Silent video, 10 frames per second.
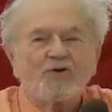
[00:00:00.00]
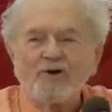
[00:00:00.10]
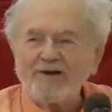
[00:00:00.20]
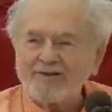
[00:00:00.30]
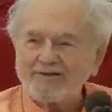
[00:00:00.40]

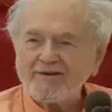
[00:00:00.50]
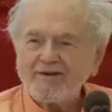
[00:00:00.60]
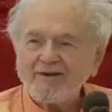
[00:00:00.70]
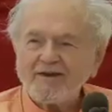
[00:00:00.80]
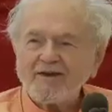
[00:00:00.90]
grid.
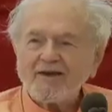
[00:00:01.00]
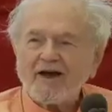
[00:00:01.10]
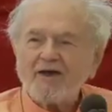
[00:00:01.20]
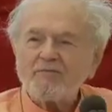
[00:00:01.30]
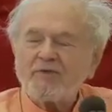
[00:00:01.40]

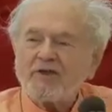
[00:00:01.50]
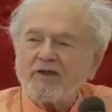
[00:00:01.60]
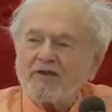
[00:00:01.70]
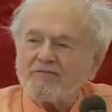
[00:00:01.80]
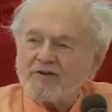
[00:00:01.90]
I'm
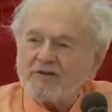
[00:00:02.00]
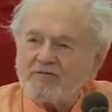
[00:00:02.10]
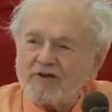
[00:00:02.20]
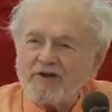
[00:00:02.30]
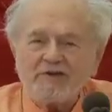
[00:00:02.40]
thinking of little
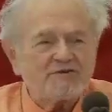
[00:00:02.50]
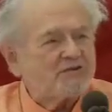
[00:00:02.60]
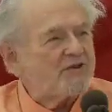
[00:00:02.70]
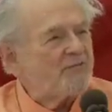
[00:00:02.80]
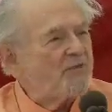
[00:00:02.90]

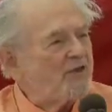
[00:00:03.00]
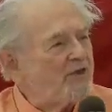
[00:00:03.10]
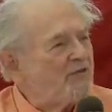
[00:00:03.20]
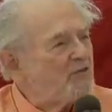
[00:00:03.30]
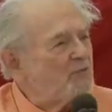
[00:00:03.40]
villages. I'm
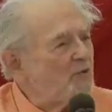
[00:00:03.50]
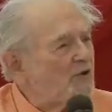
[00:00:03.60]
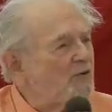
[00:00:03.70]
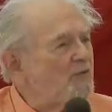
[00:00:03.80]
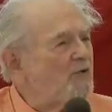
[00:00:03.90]
thinking of
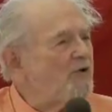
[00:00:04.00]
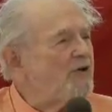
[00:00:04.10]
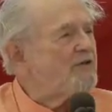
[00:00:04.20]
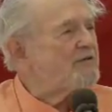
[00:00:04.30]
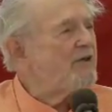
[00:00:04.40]
small
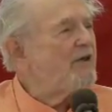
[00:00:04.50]
communities.